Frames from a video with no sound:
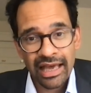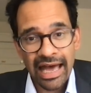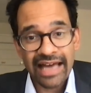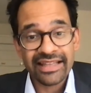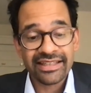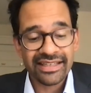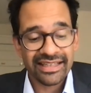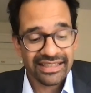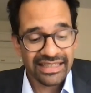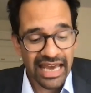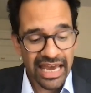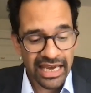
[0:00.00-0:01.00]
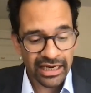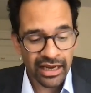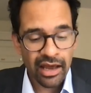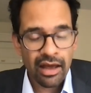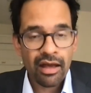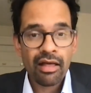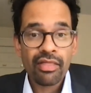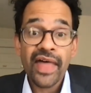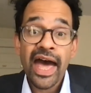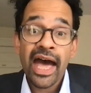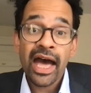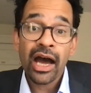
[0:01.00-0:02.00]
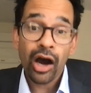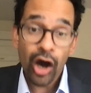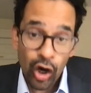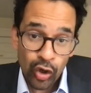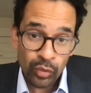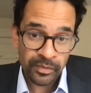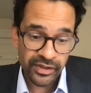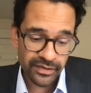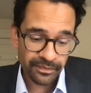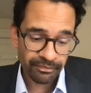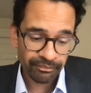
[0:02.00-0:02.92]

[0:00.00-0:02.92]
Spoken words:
and sustain their homes